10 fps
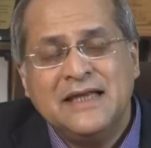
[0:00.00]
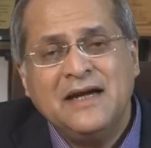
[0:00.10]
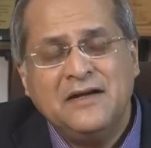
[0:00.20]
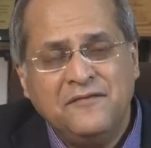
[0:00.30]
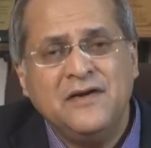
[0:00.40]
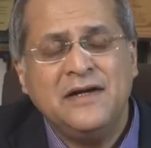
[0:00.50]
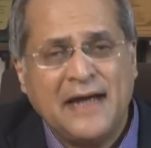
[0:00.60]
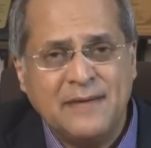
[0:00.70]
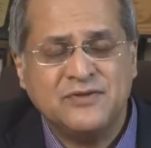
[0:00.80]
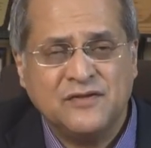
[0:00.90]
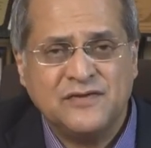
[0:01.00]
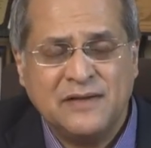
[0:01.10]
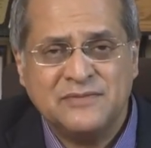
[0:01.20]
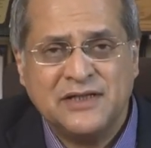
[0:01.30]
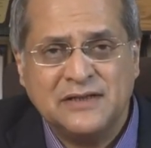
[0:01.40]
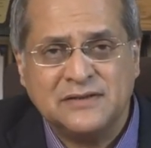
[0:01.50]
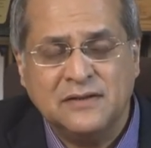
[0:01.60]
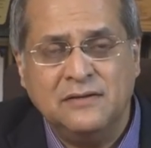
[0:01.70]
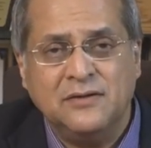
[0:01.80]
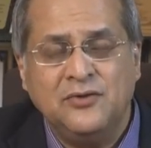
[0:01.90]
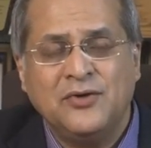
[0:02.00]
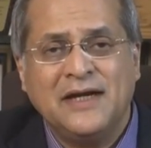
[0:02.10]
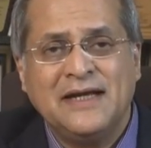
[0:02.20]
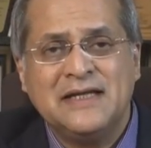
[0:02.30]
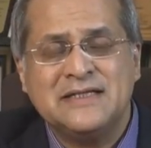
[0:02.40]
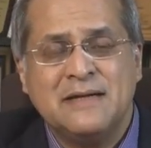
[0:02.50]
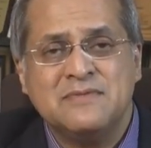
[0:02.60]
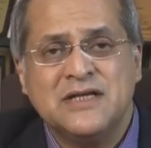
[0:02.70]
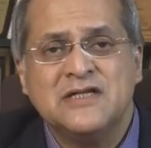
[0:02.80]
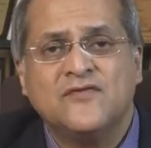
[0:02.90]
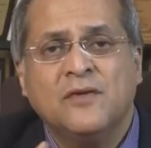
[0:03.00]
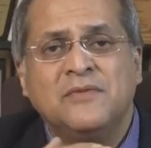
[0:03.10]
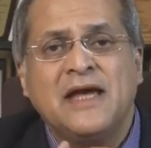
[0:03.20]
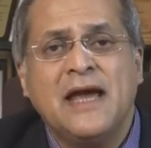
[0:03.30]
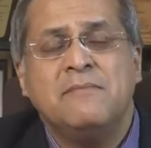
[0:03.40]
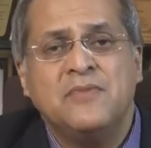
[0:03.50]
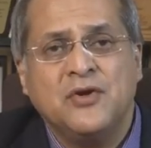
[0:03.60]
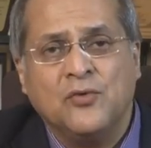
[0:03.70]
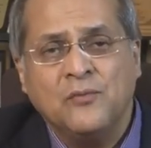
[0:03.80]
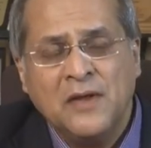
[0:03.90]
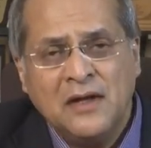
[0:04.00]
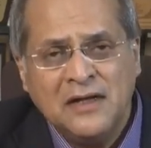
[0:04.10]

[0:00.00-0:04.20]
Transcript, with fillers: There are different types of stem cells. You can get stem cells from the embryo.